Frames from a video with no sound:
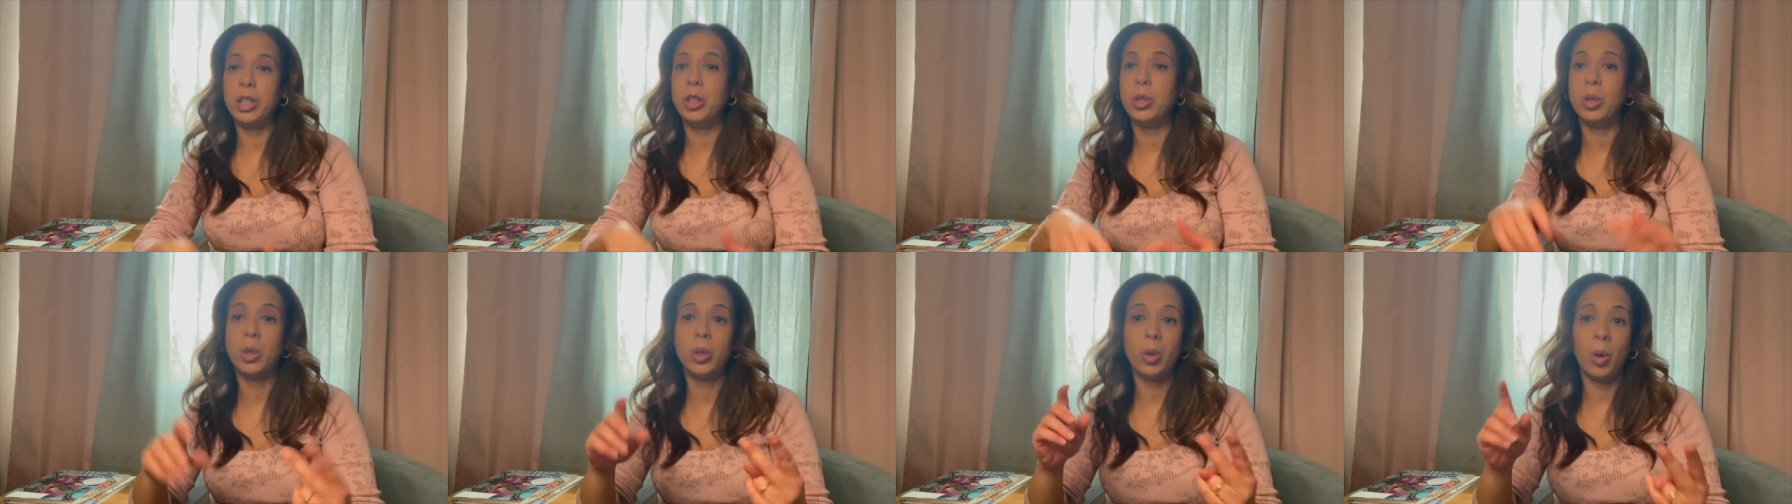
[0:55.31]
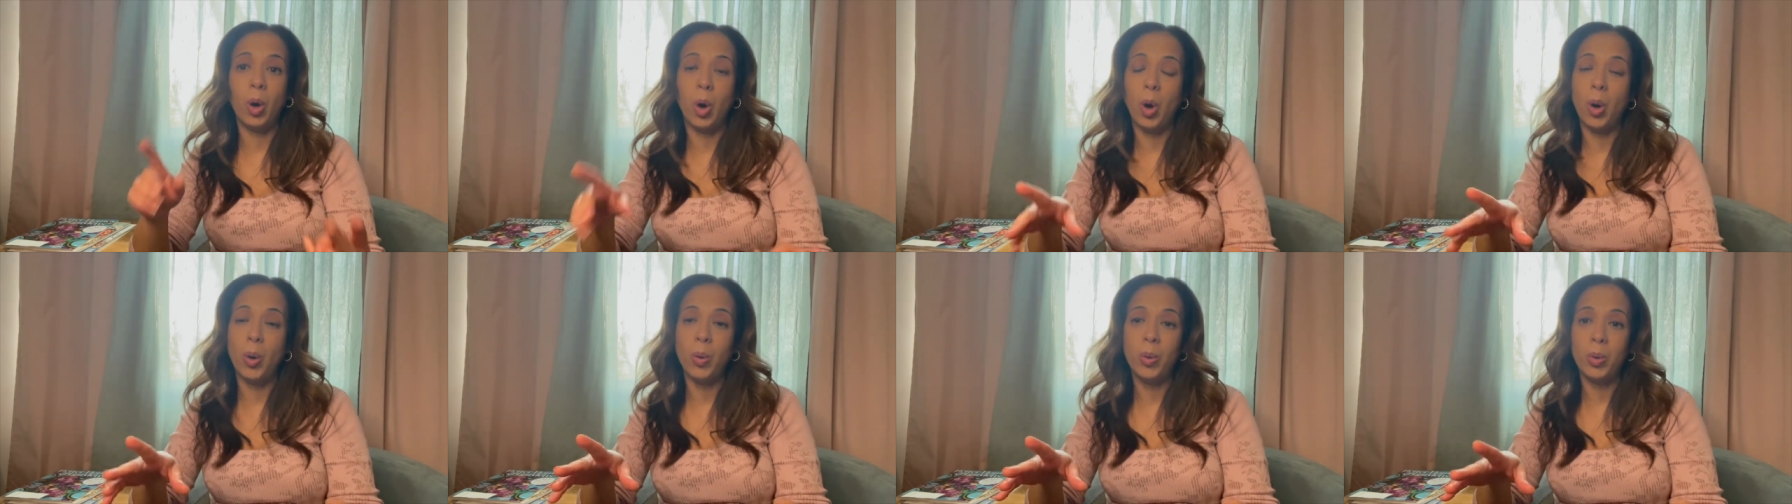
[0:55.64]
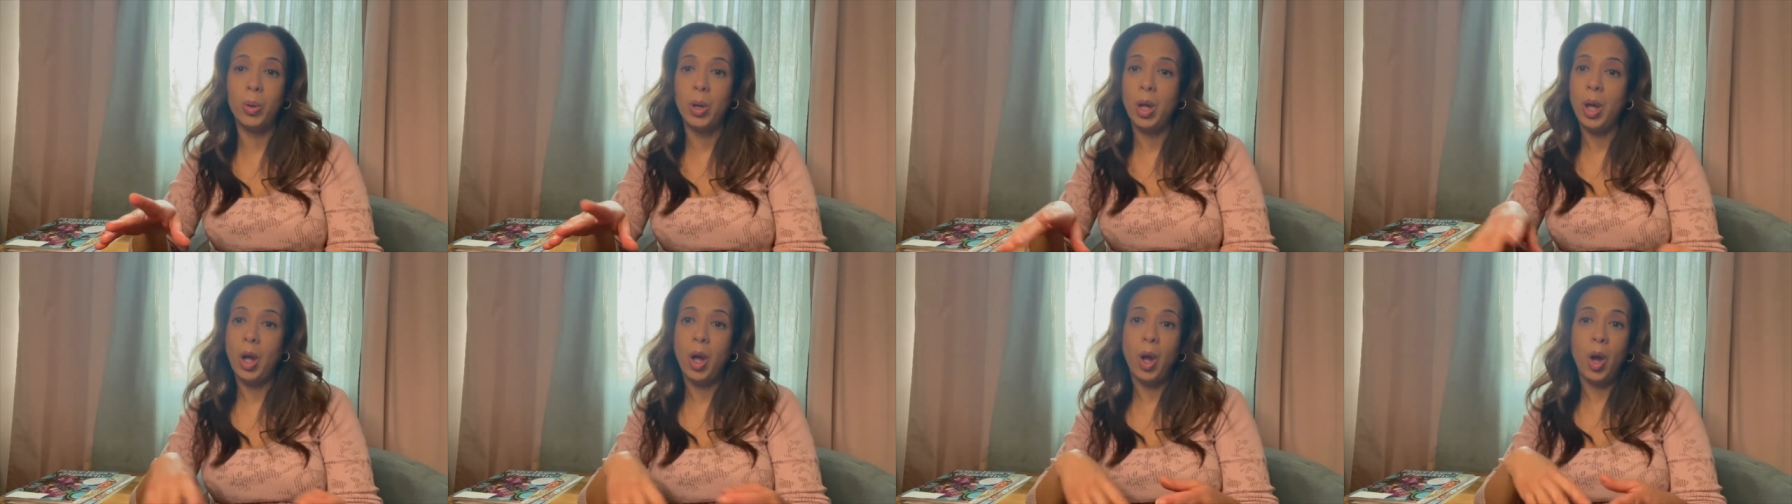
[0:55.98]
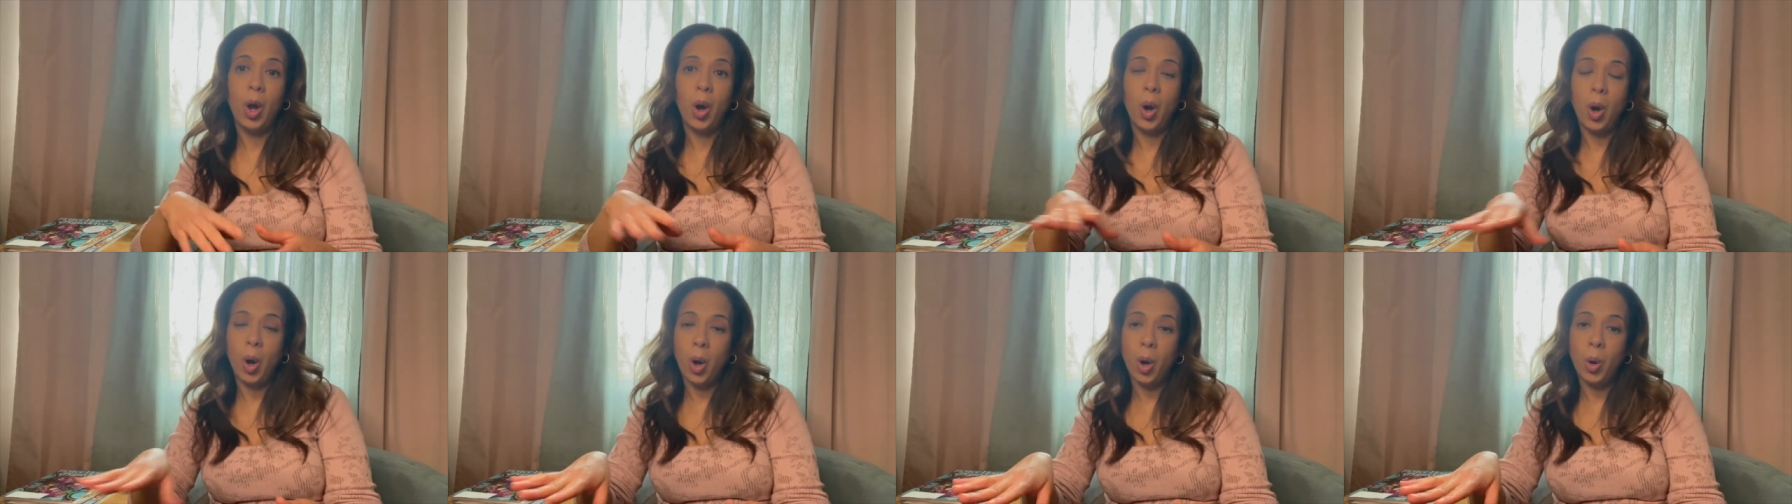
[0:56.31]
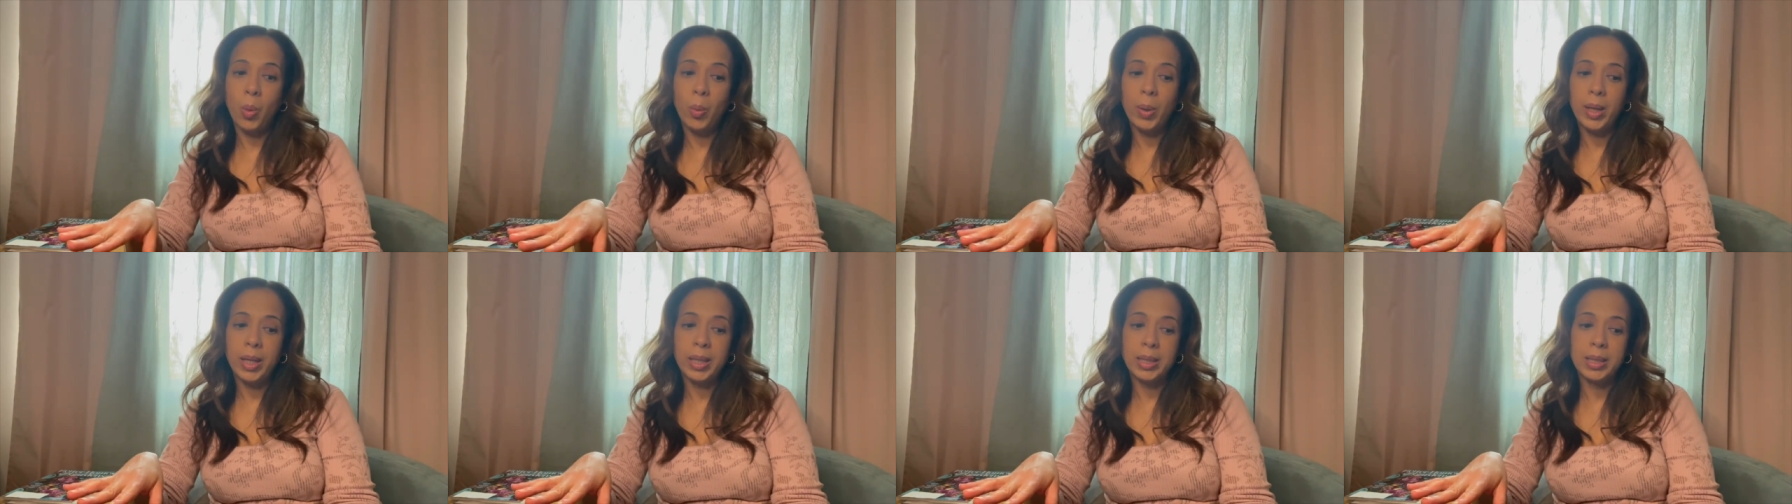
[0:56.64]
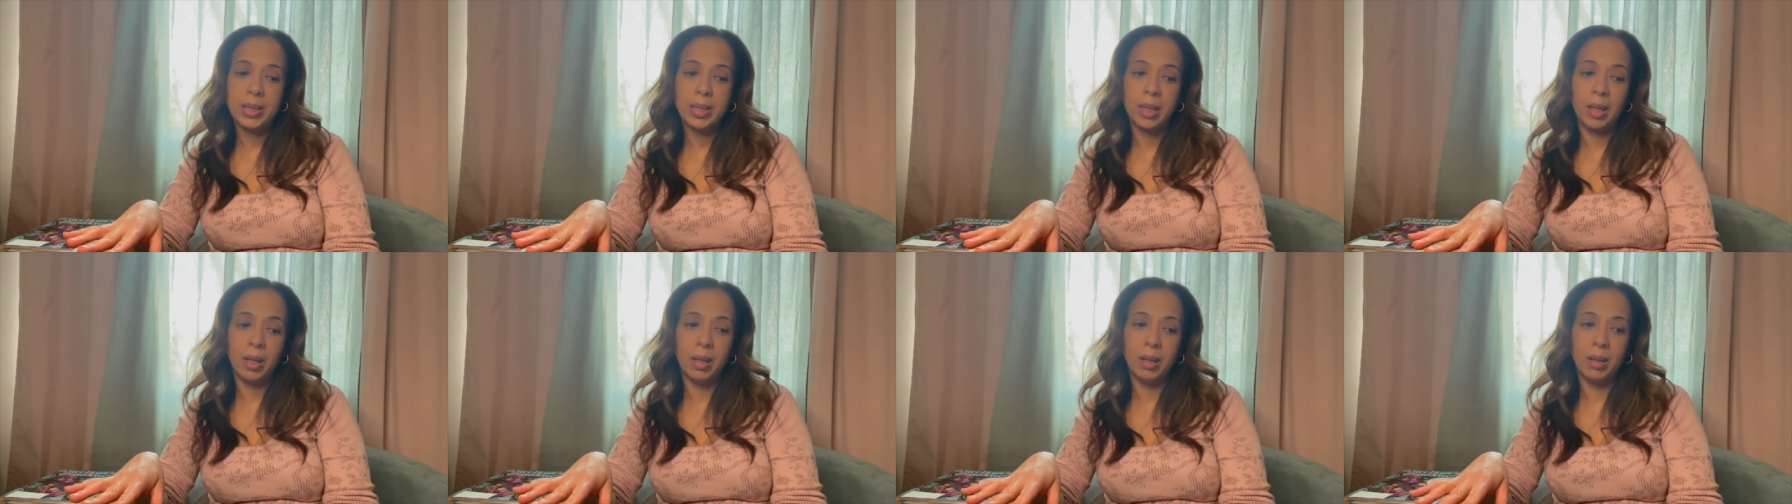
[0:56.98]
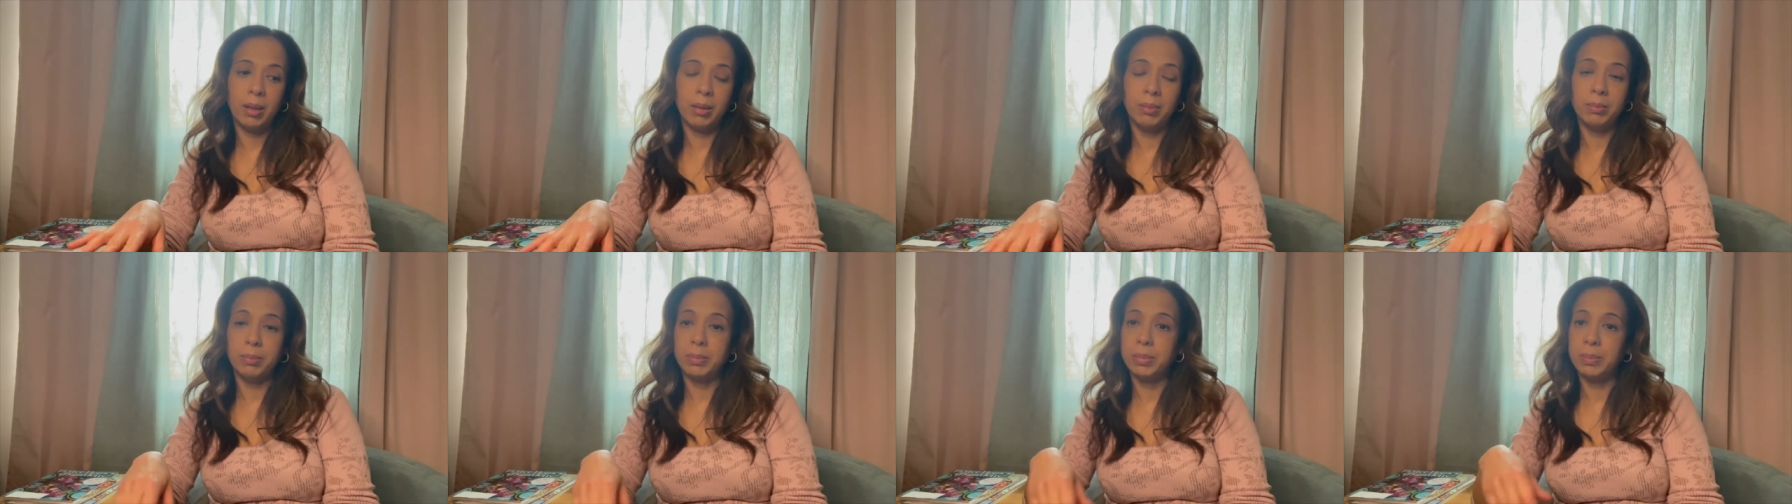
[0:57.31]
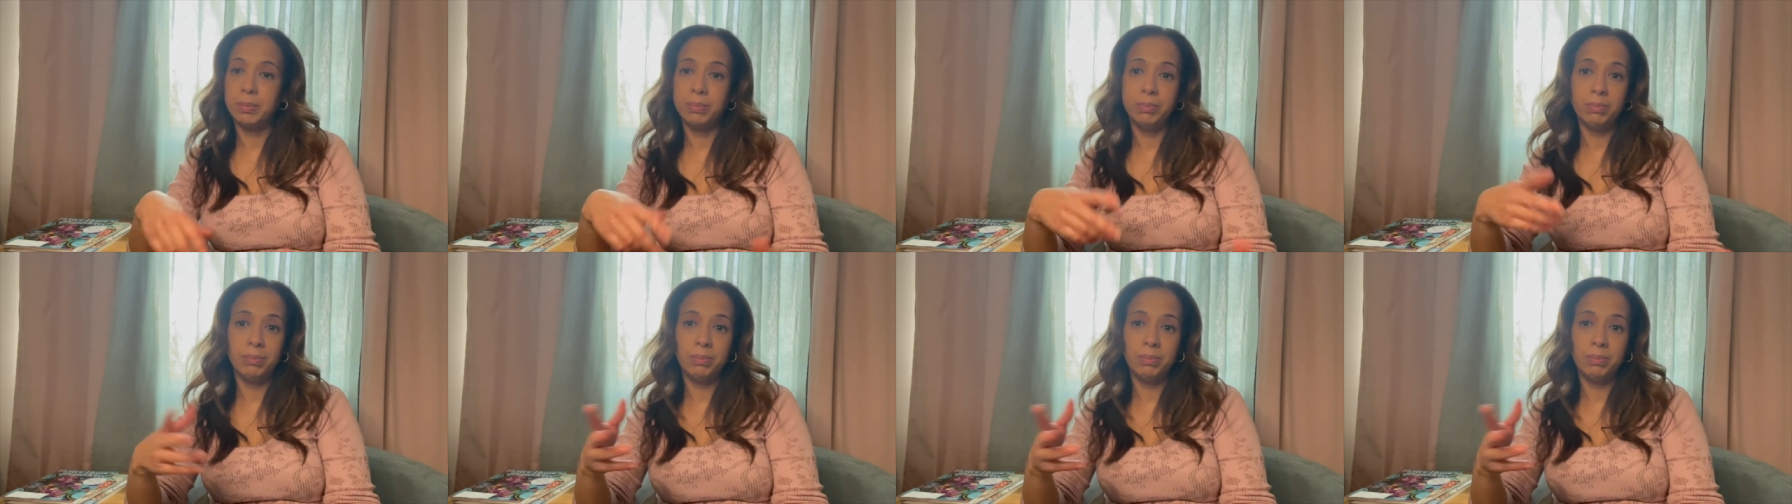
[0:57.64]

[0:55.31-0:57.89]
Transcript: You could all, always, um,